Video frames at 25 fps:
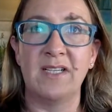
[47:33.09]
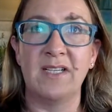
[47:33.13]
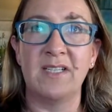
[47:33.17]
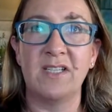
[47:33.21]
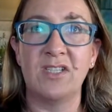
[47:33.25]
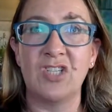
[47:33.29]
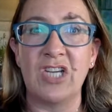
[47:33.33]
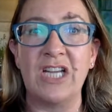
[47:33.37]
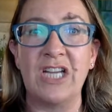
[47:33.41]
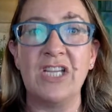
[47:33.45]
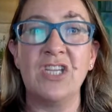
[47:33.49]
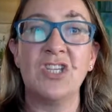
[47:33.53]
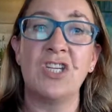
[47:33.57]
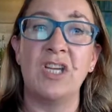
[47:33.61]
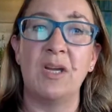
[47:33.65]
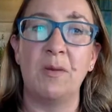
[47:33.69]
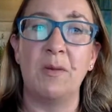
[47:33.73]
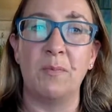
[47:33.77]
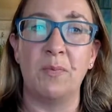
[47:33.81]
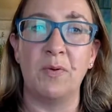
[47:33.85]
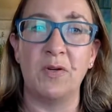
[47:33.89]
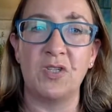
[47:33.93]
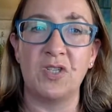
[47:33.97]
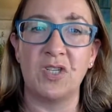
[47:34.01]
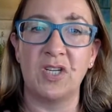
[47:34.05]
to change
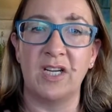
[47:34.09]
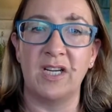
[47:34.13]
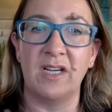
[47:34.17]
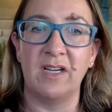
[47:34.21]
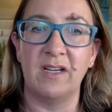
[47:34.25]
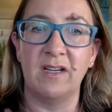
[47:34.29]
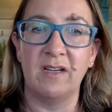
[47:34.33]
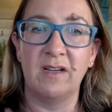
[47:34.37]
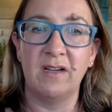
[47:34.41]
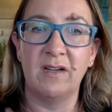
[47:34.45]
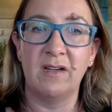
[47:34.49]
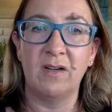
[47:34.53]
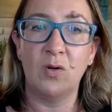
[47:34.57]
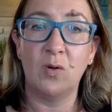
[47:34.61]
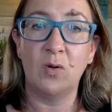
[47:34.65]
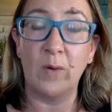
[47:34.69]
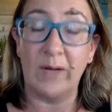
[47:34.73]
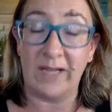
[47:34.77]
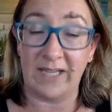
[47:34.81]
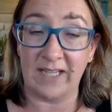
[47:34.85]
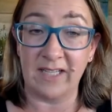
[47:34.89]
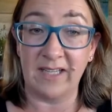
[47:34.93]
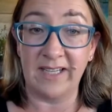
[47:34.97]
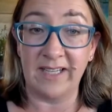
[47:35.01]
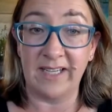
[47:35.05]
temperature
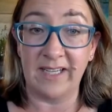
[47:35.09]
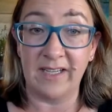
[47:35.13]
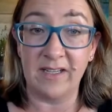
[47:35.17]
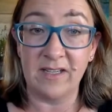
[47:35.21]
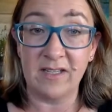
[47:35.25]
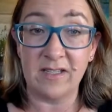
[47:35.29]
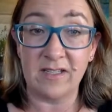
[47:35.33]
quickly.